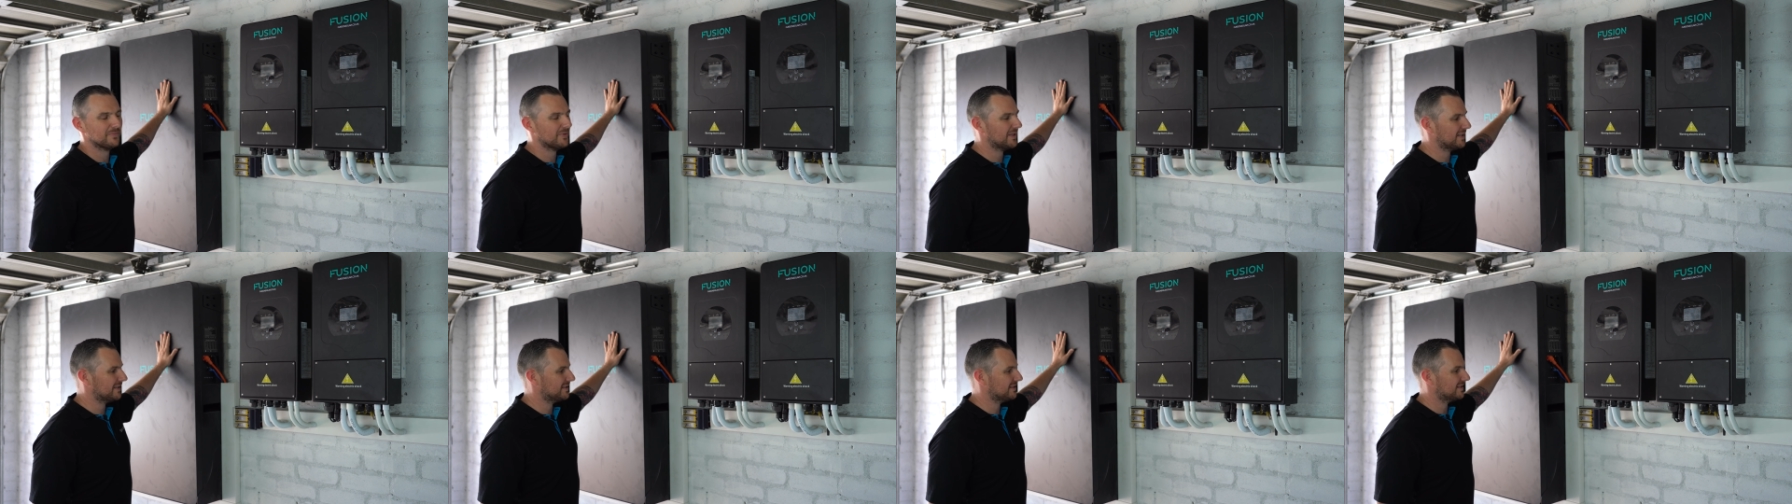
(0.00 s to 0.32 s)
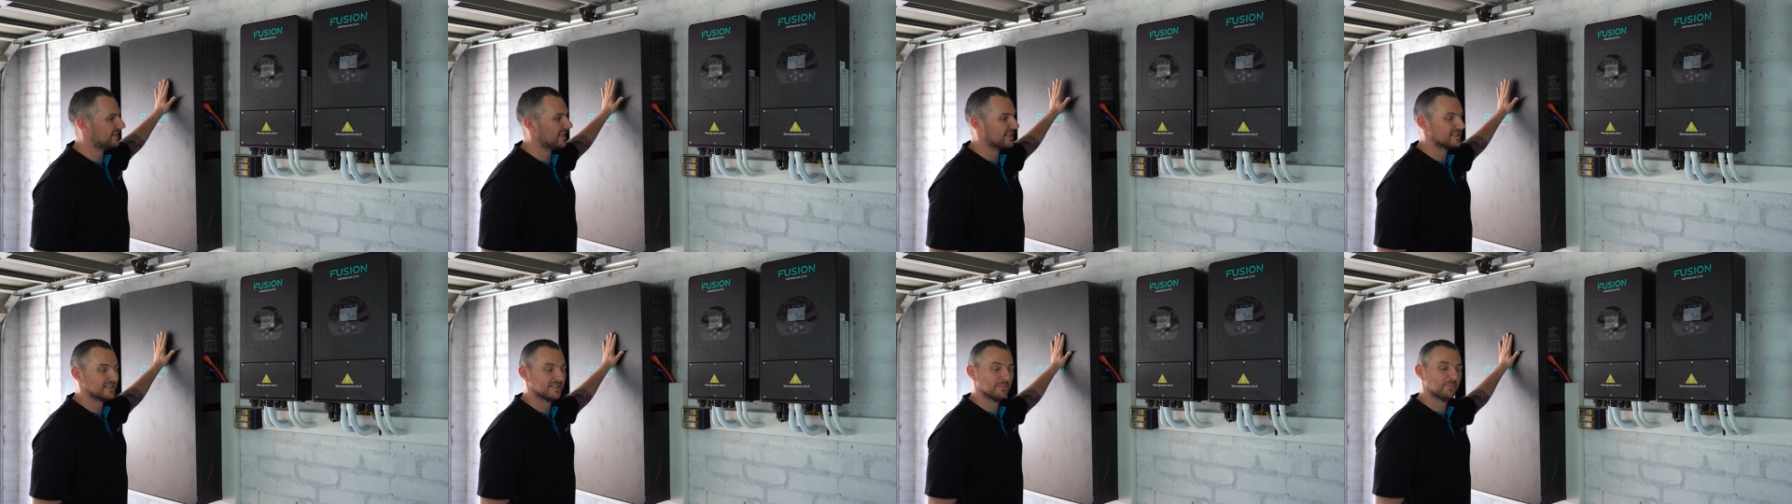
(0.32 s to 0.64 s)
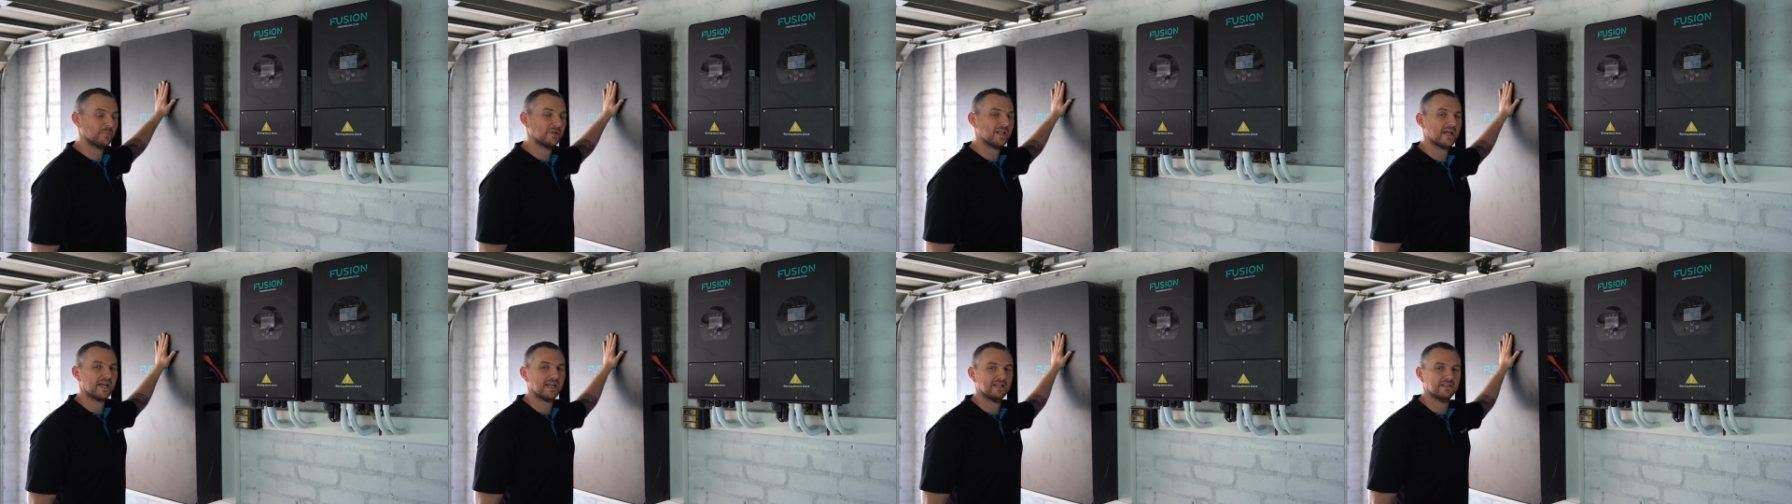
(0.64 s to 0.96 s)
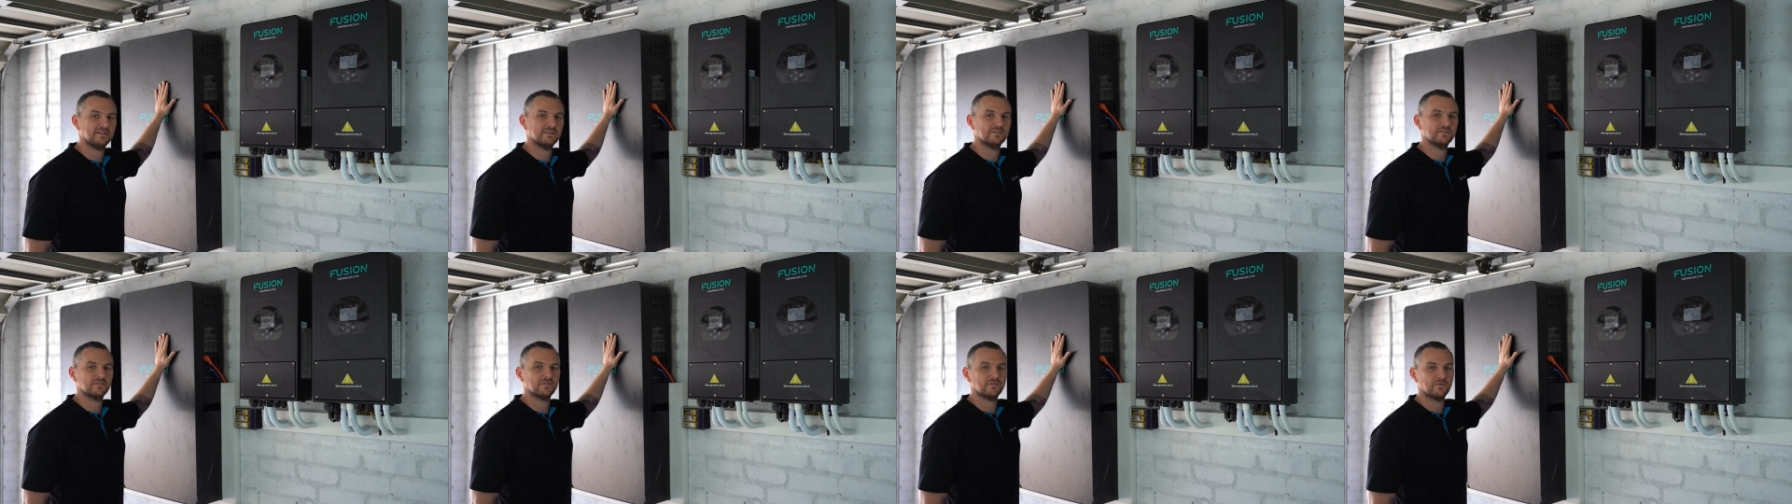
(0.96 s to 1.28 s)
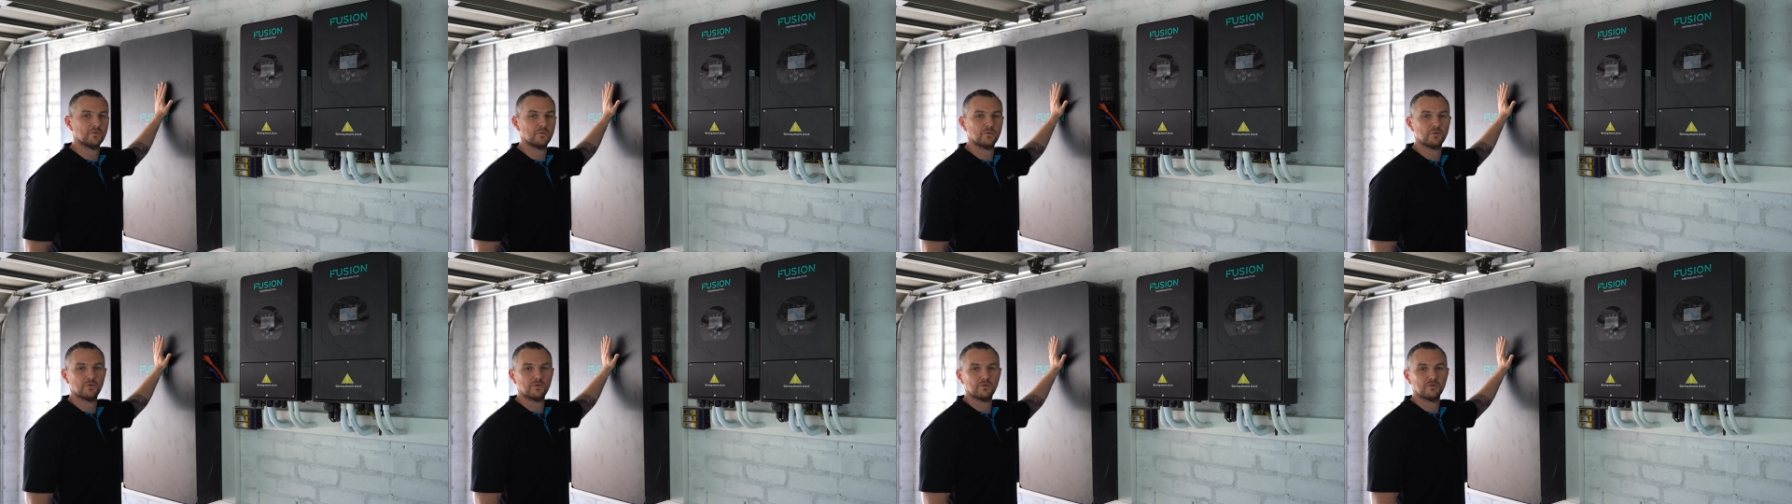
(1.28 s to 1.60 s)
But that's the plan
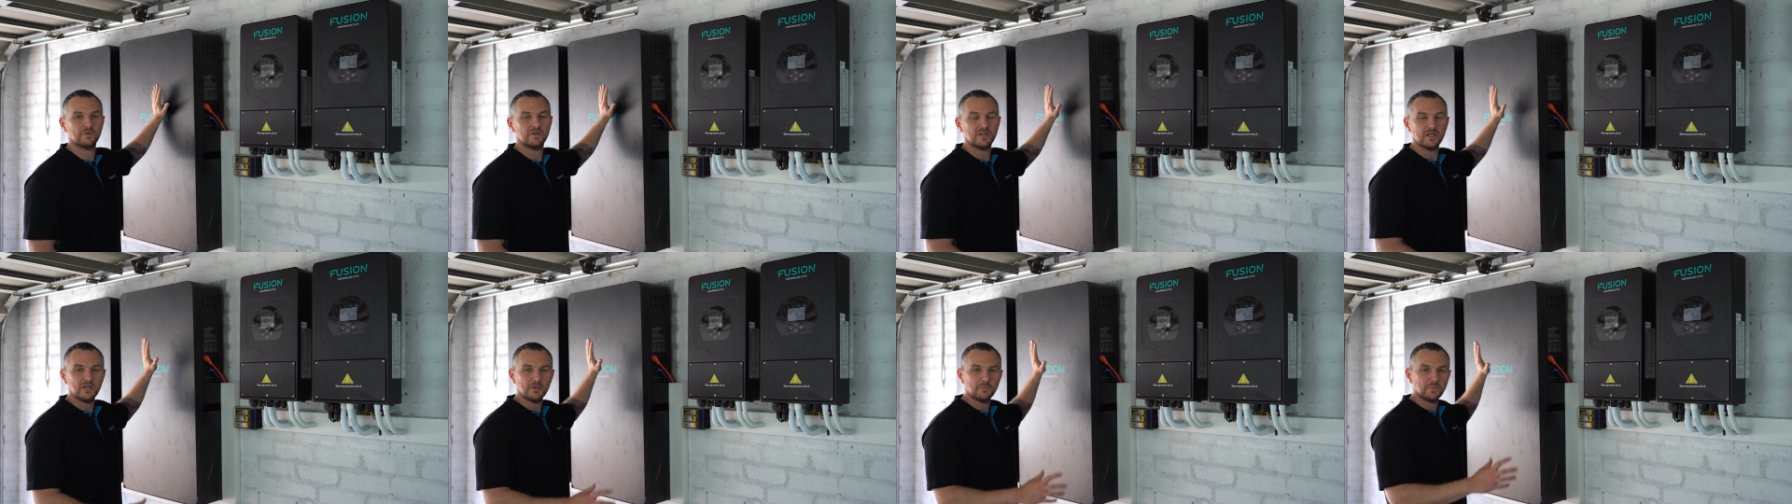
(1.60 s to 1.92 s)
for